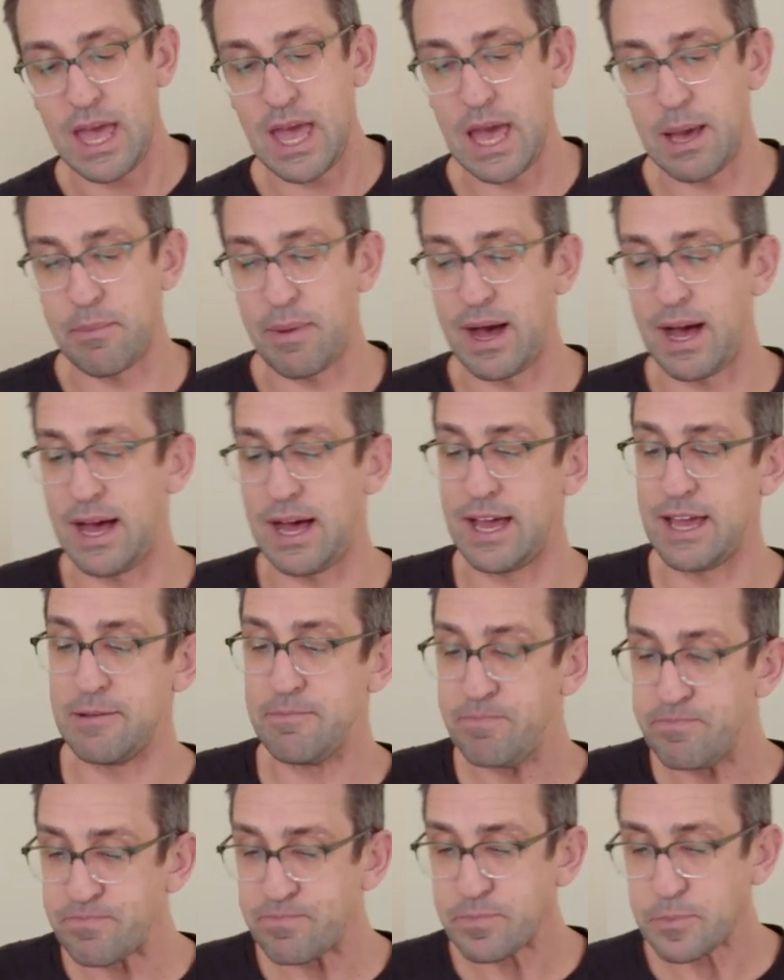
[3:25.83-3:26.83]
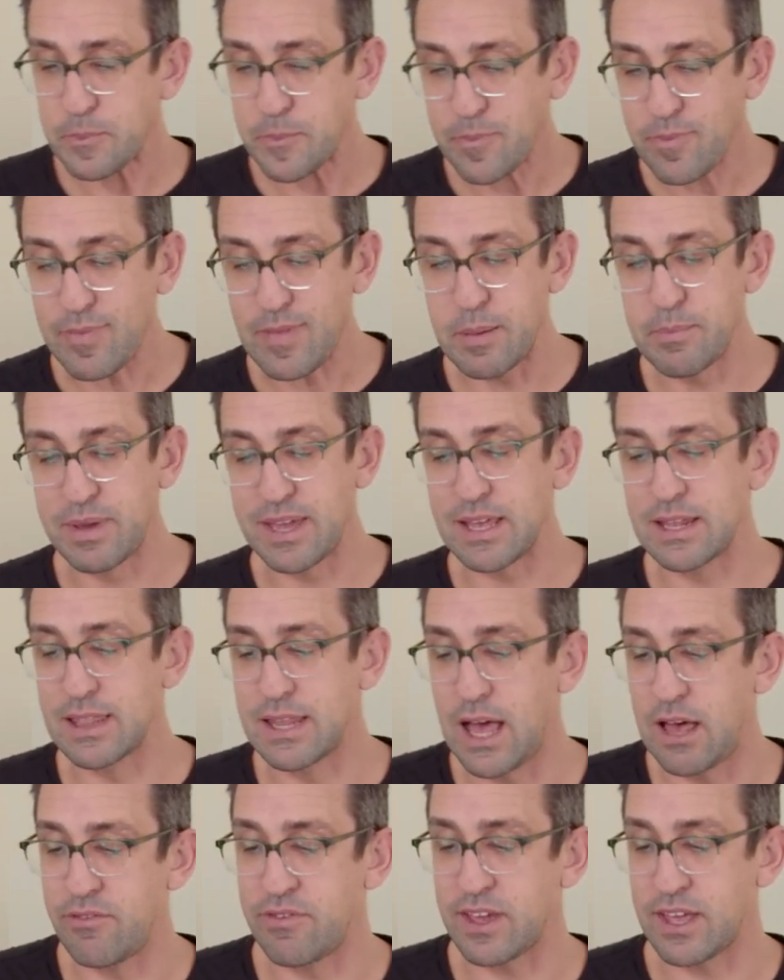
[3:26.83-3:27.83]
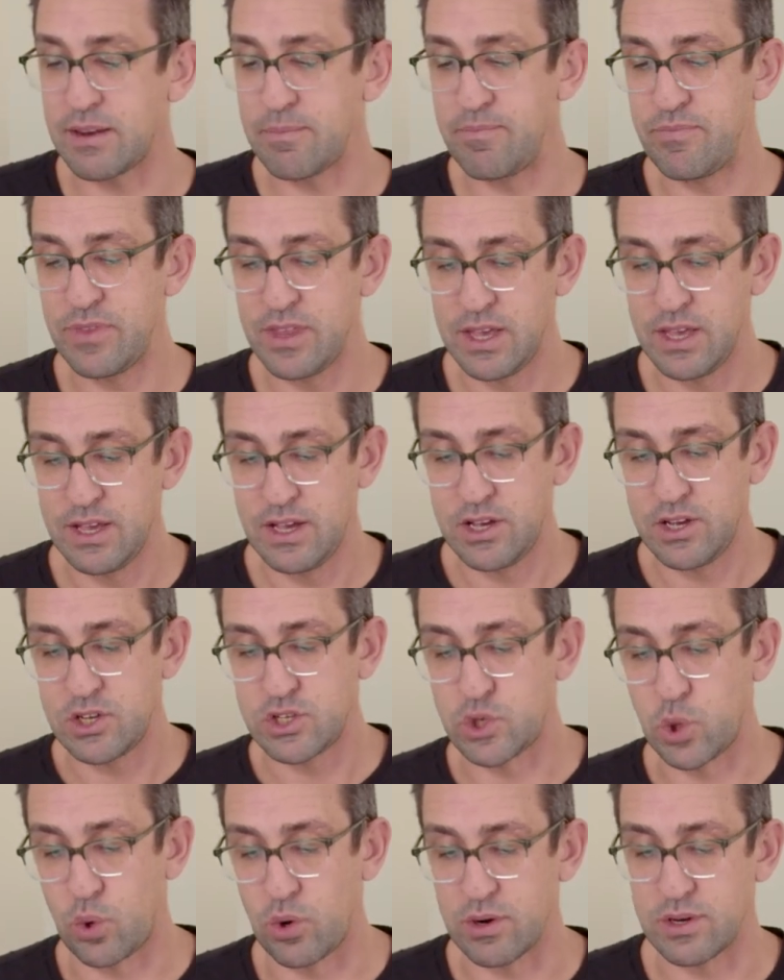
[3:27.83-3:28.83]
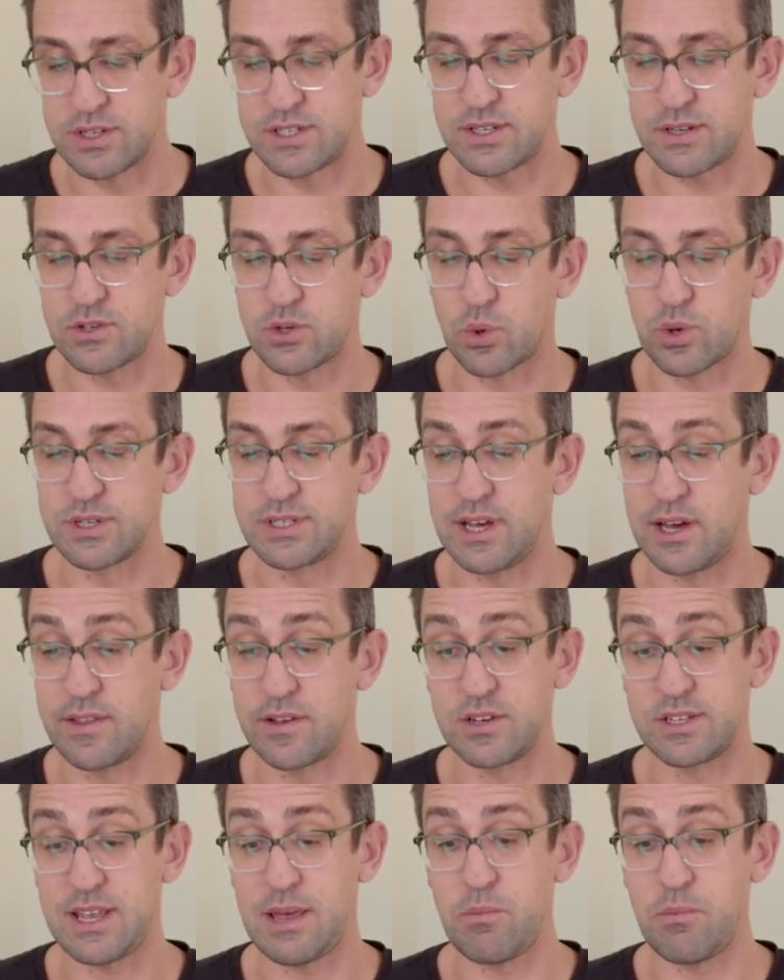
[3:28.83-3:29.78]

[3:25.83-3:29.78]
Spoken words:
Am I being loving towards others?